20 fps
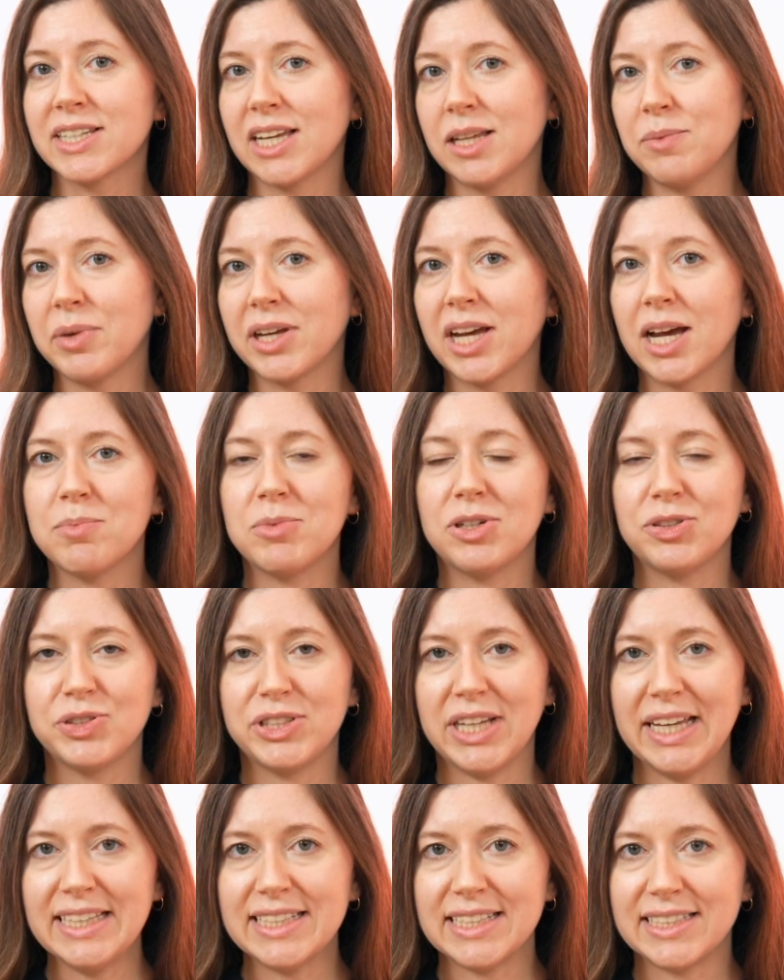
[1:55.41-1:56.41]
become
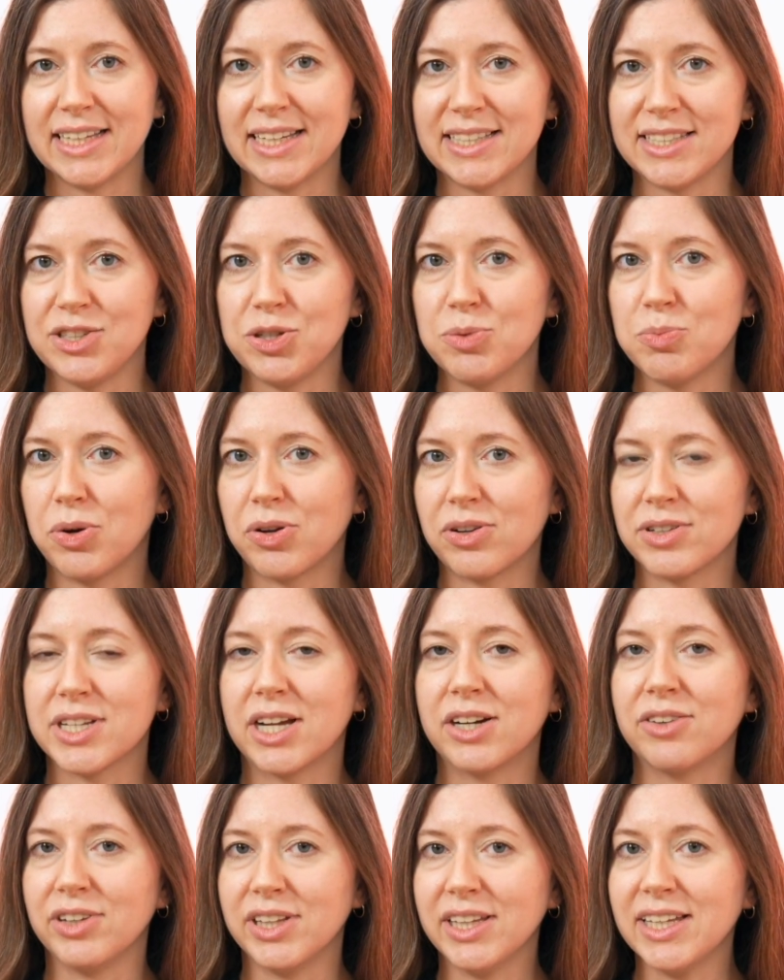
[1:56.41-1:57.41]
outdated as new models are
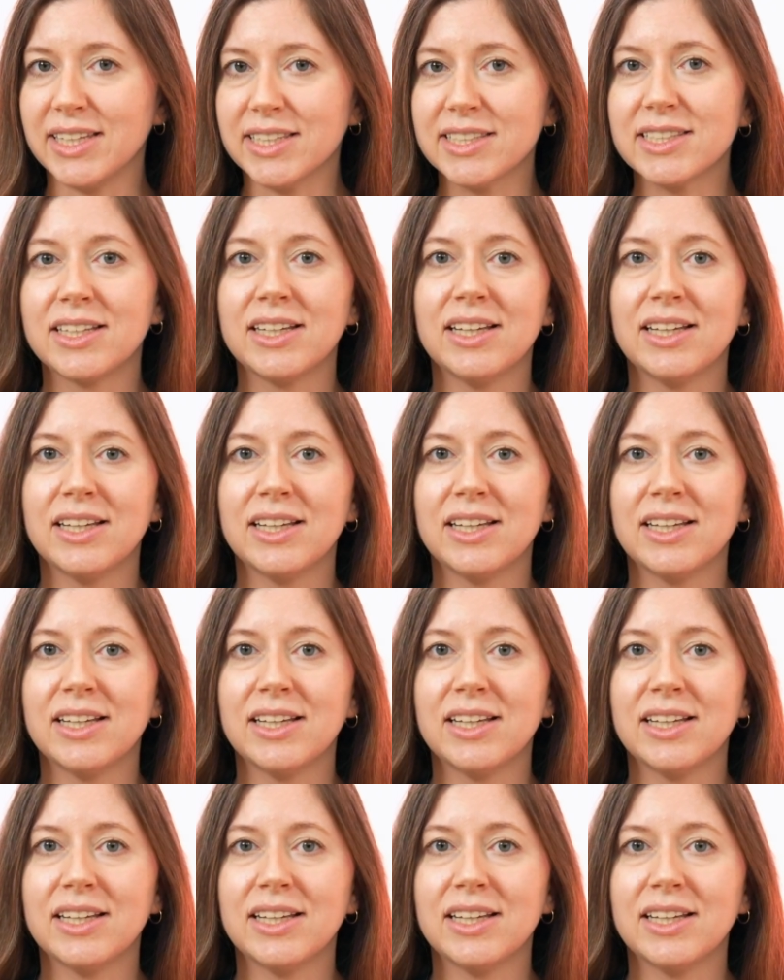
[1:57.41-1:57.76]
released,